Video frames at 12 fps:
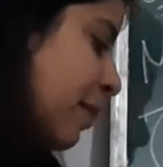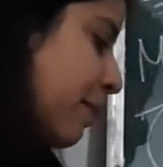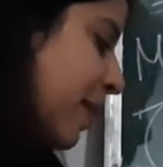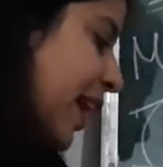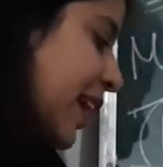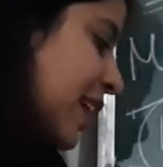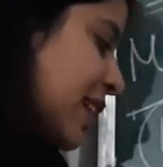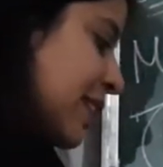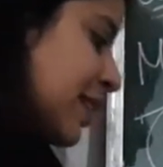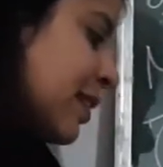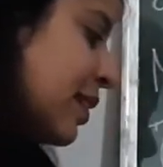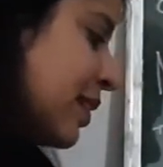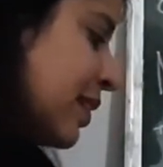minus